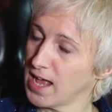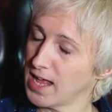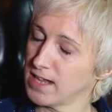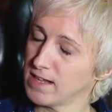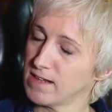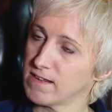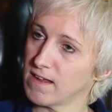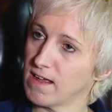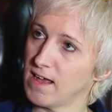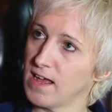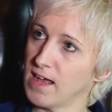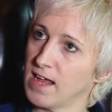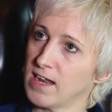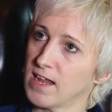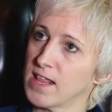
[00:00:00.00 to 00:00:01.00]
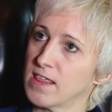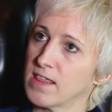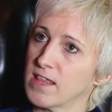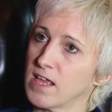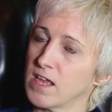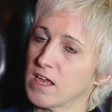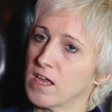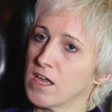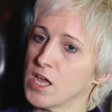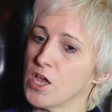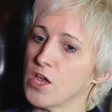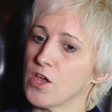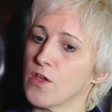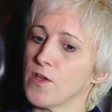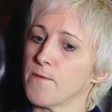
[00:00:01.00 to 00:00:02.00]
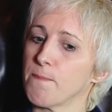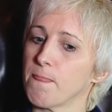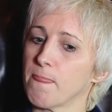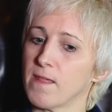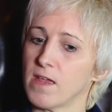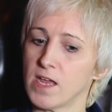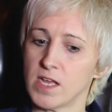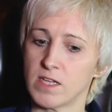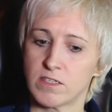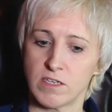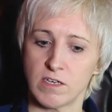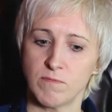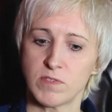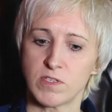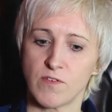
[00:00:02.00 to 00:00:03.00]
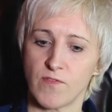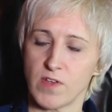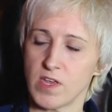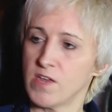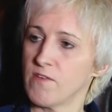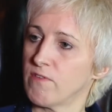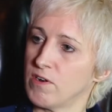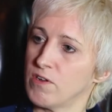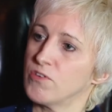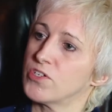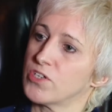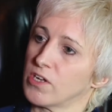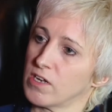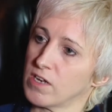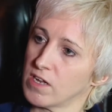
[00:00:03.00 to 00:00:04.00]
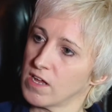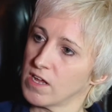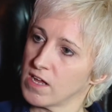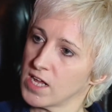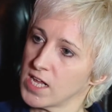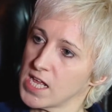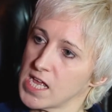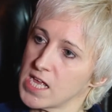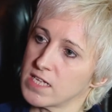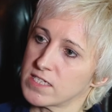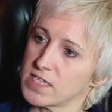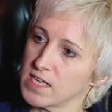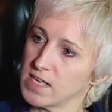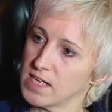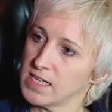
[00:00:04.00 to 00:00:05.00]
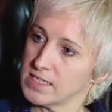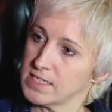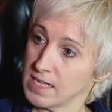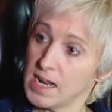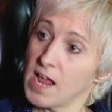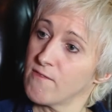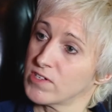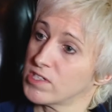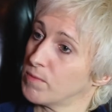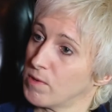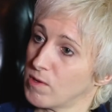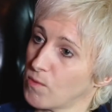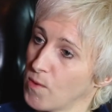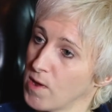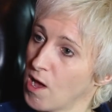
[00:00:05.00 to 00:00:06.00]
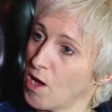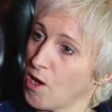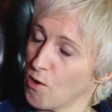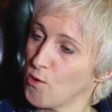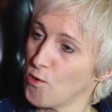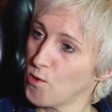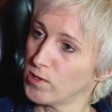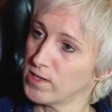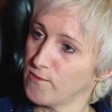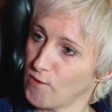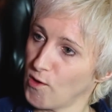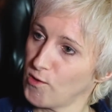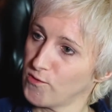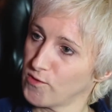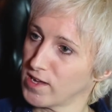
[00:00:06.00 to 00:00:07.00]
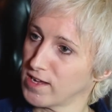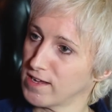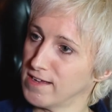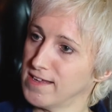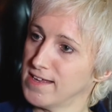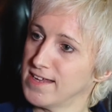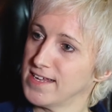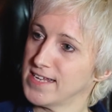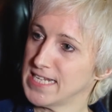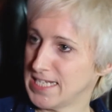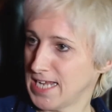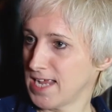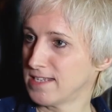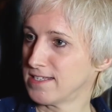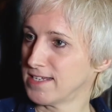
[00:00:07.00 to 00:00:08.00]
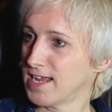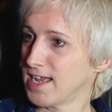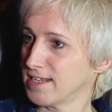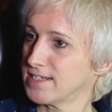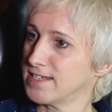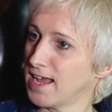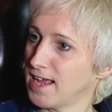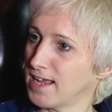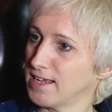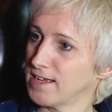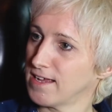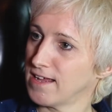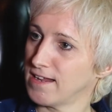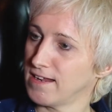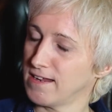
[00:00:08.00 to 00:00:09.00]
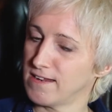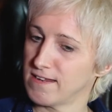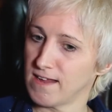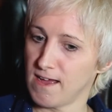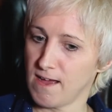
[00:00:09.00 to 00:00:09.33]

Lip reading: and I think in terms of evolution, it's inevitable. We are all evolving day to day to day, and